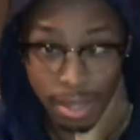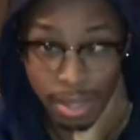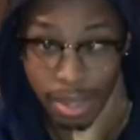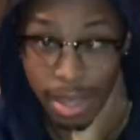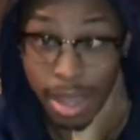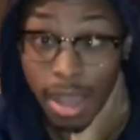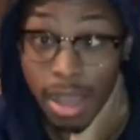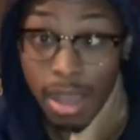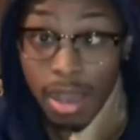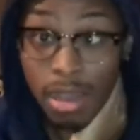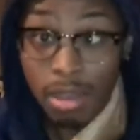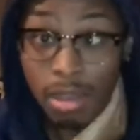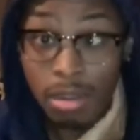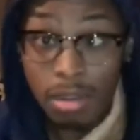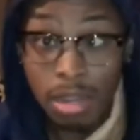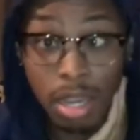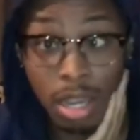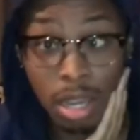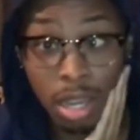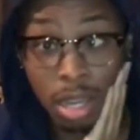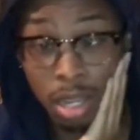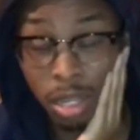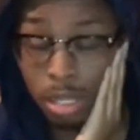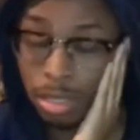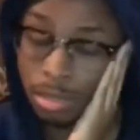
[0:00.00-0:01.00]
Hell
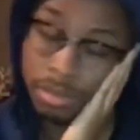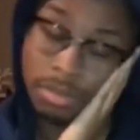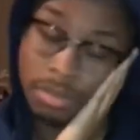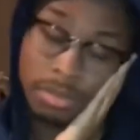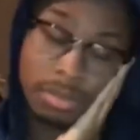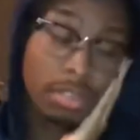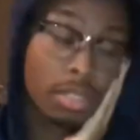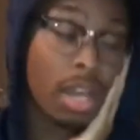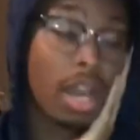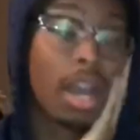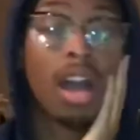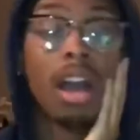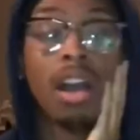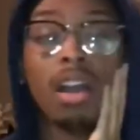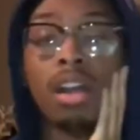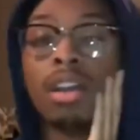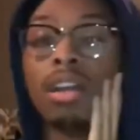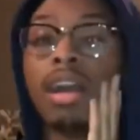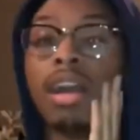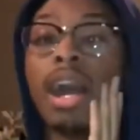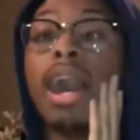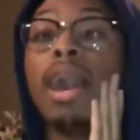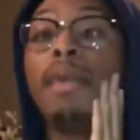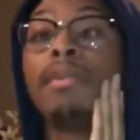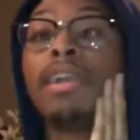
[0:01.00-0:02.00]
no.
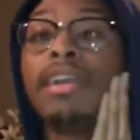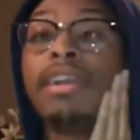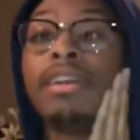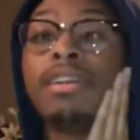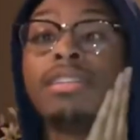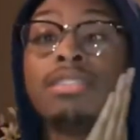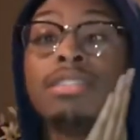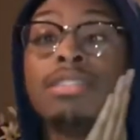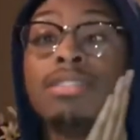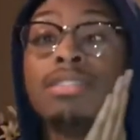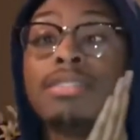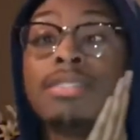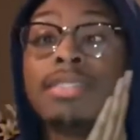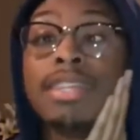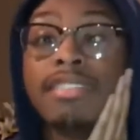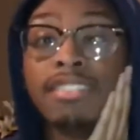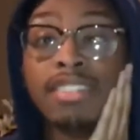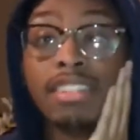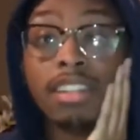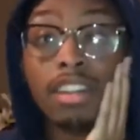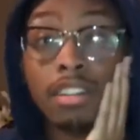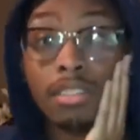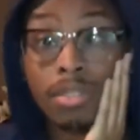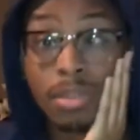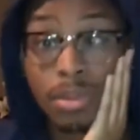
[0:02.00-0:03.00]
I guarantee Siri
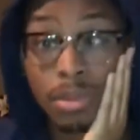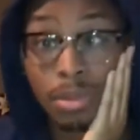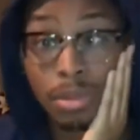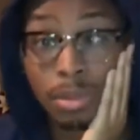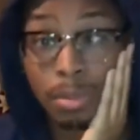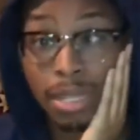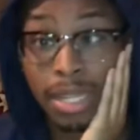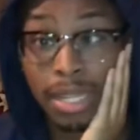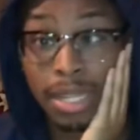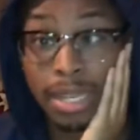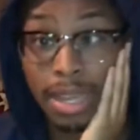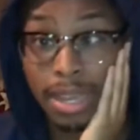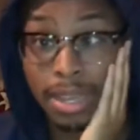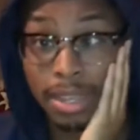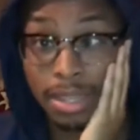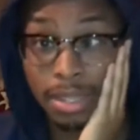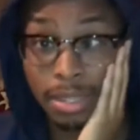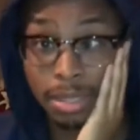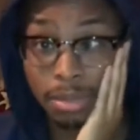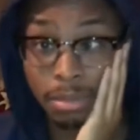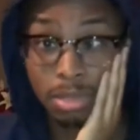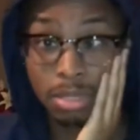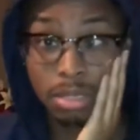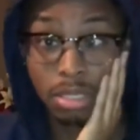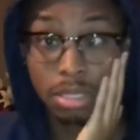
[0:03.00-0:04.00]
don't wanna play
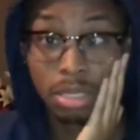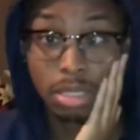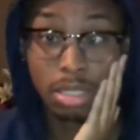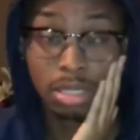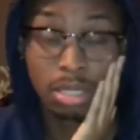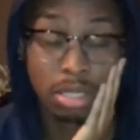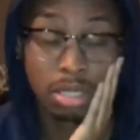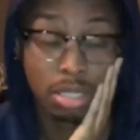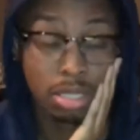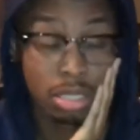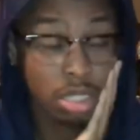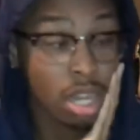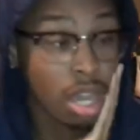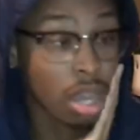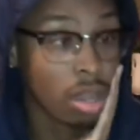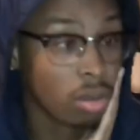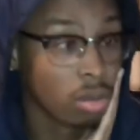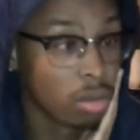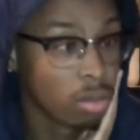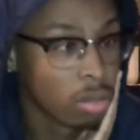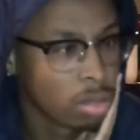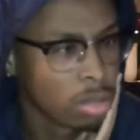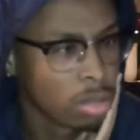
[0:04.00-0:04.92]
games. No.